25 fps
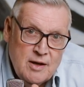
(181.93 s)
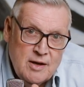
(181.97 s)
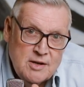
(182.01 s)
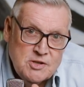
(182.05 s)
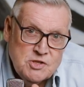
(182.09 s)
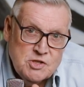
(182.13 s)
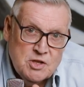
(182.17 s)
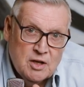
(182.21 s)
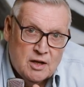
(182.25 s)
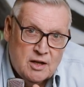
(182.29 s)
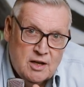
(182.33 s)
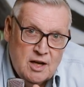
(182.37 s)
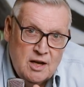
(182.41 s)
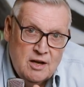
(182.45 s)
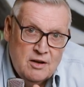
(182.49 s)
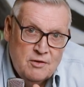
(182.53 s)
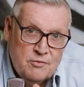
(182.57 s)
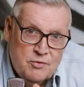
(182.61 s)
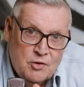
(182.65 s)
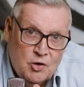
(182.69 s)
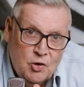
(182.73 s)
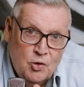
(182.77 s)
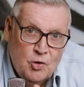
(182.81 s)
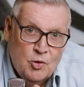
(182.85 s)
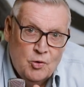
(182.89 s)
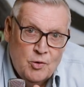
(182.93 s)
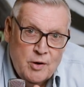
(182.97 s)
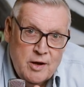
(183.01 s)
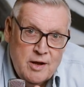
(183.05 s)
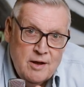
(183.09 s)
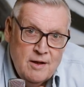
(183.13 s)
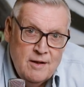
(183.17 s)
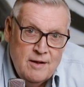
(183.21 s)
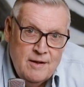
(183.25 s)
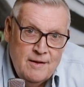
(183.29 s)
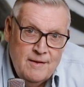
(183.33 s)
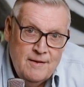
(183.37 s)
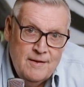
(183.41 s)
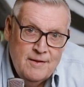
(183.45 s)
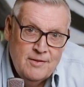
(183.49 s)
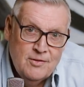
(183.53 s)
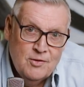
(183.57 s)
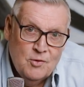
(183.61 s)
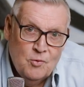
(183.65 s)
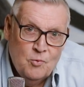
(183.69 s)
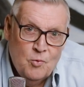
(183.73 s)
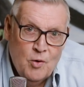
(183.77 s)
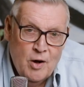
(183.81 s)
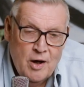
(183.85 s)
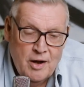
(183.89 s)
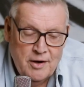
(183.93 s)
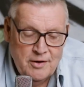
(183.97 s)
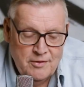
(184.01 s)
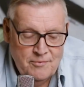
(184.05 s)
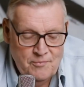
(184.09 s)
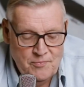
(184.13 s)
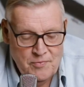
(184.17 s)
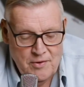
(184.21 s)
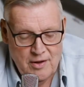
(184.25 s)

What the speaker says: It's the King of Glory, the one